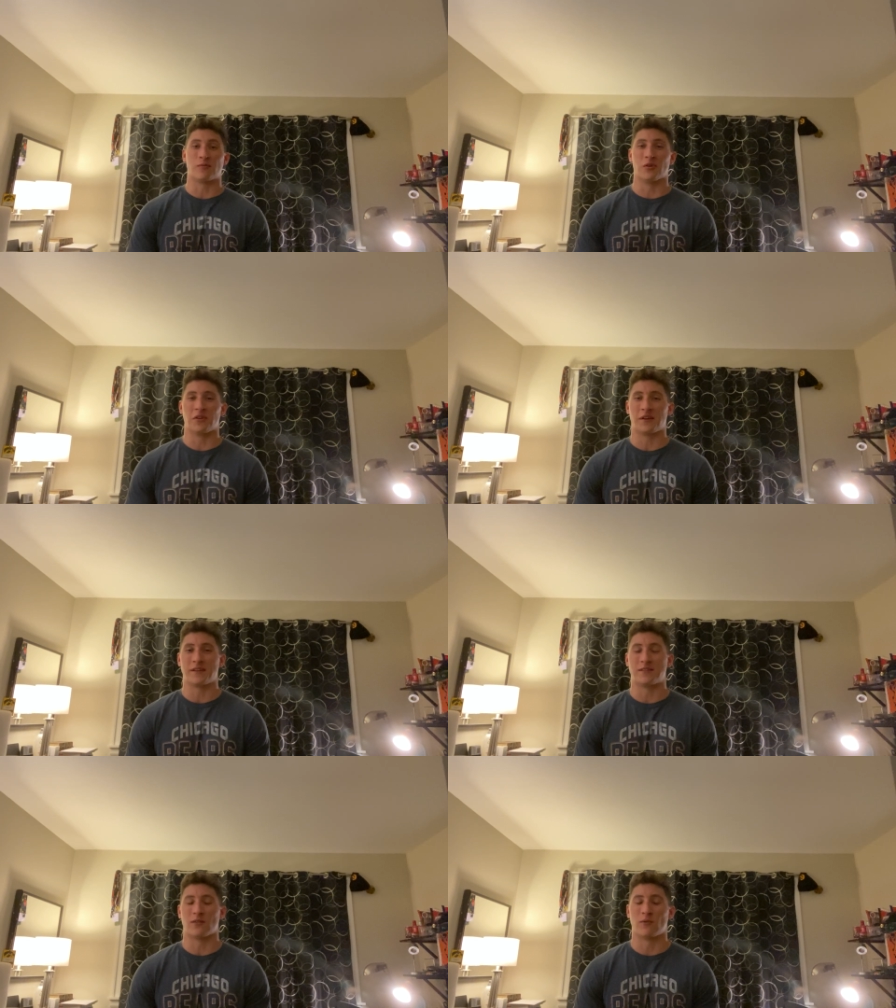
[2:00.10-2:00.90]
really
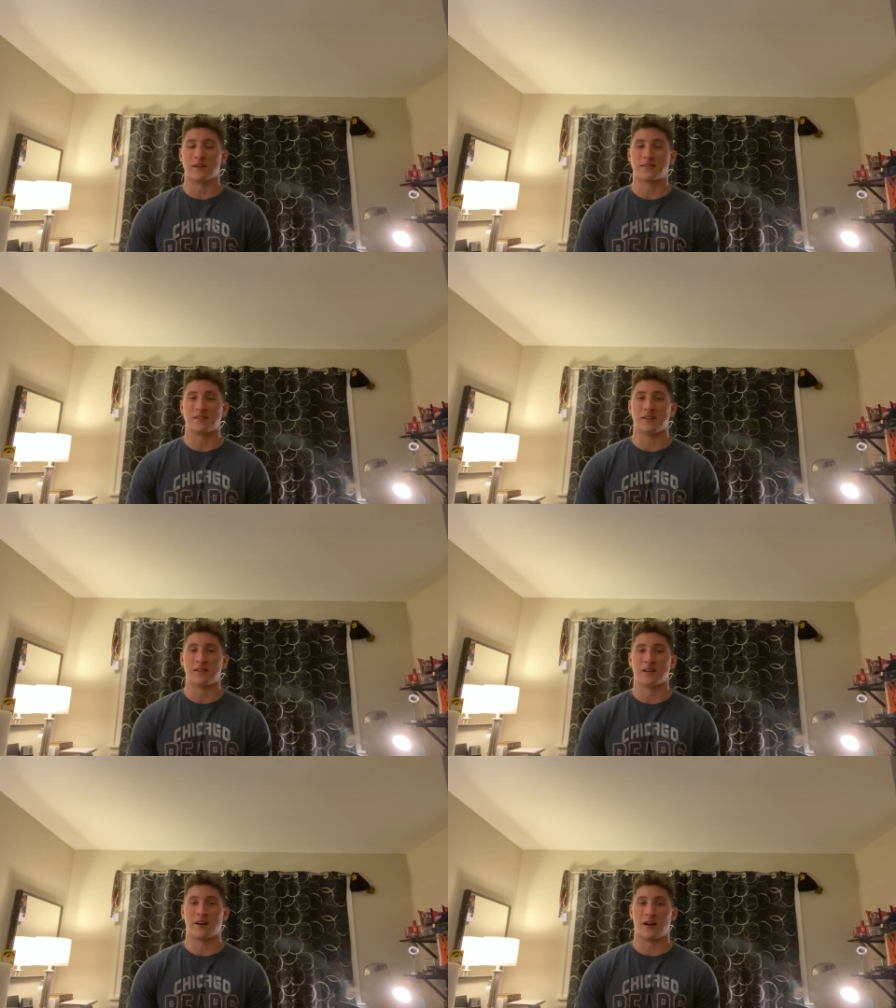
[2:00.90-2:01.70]
don't want to
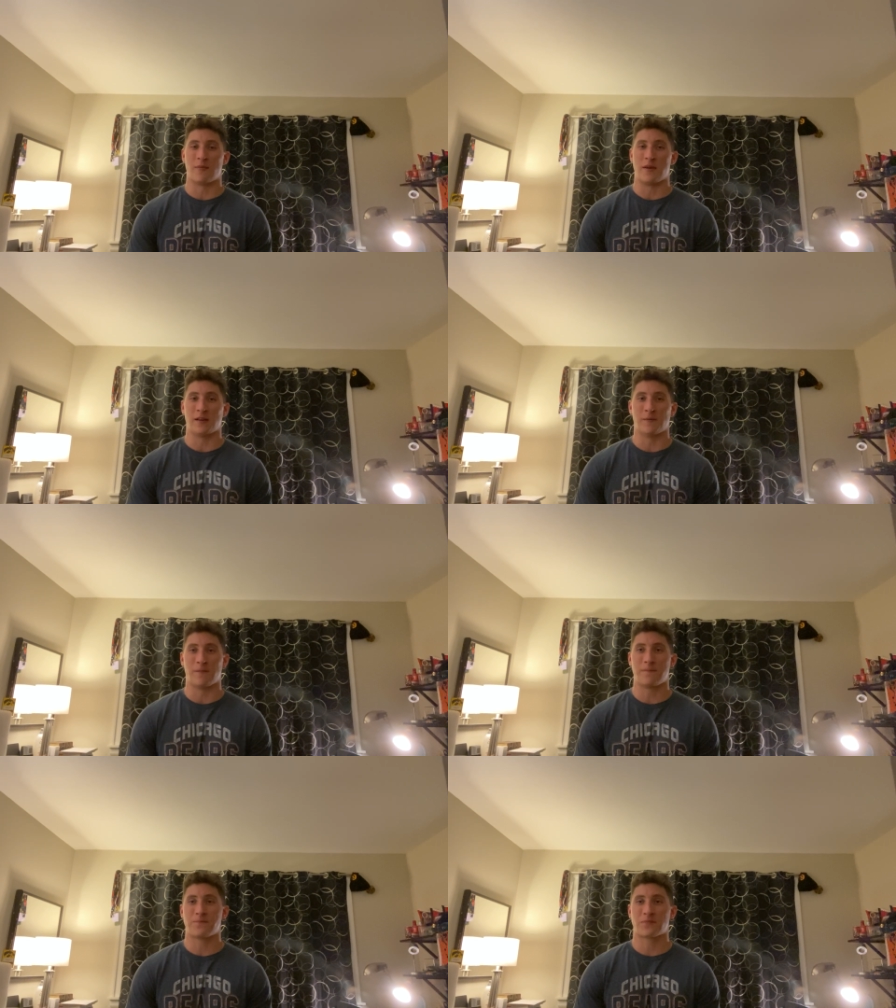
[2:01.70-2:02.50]
see. I
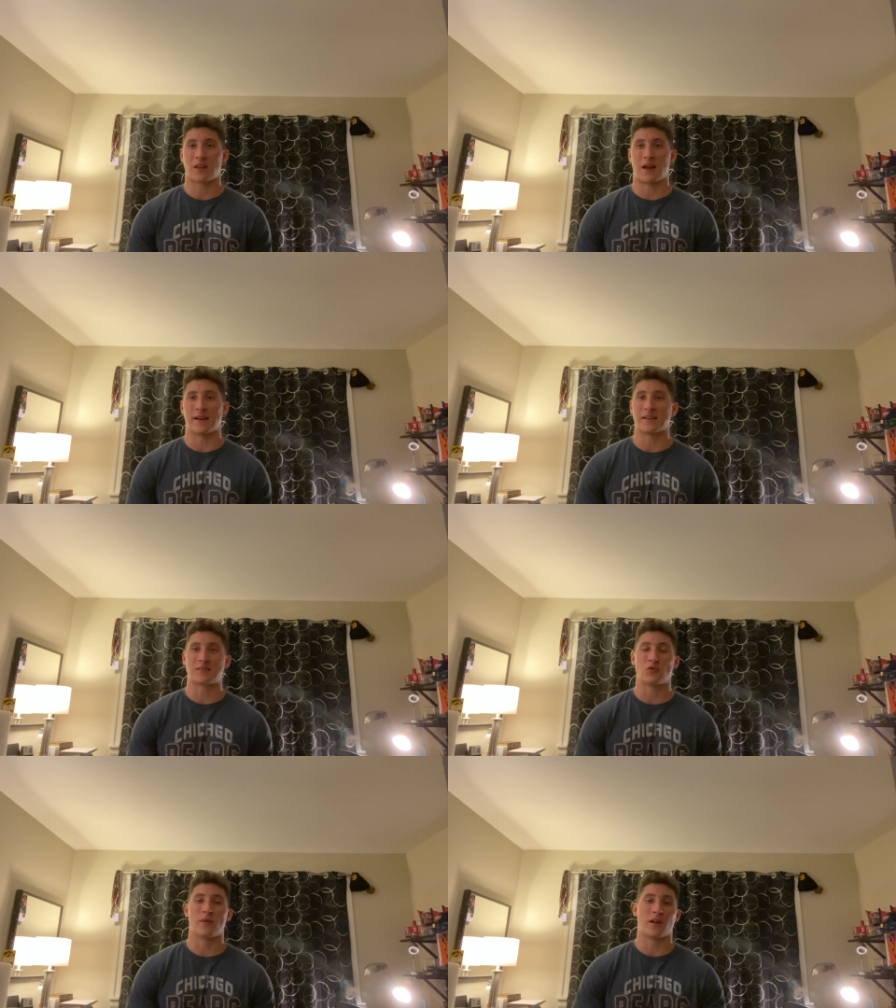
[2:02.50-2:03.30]
mean, I guess
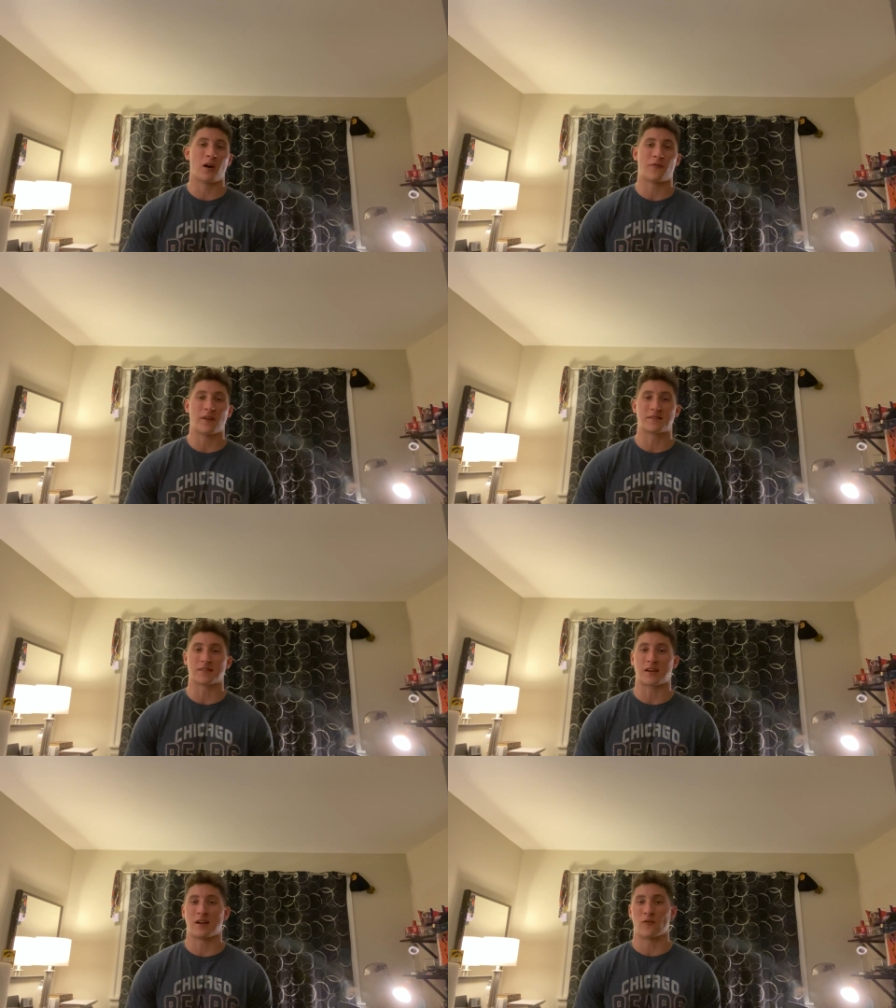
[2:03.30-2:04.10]
2-minute offense is
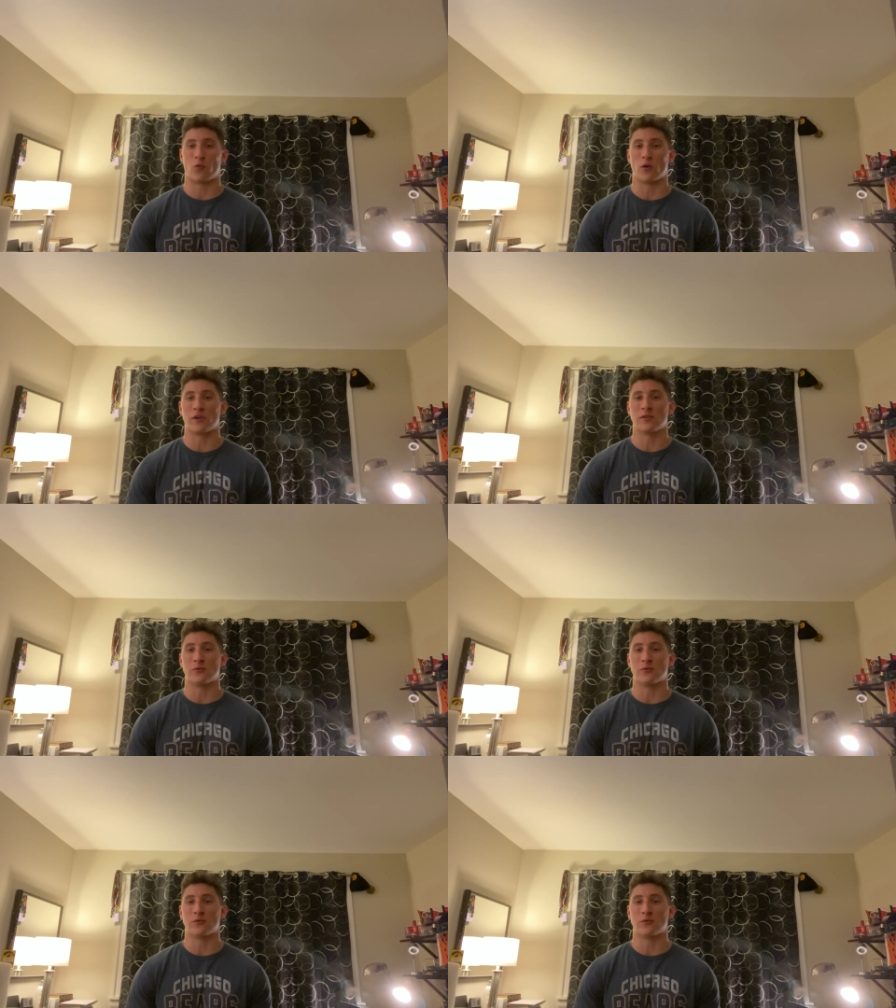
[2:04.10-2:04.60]
kind of where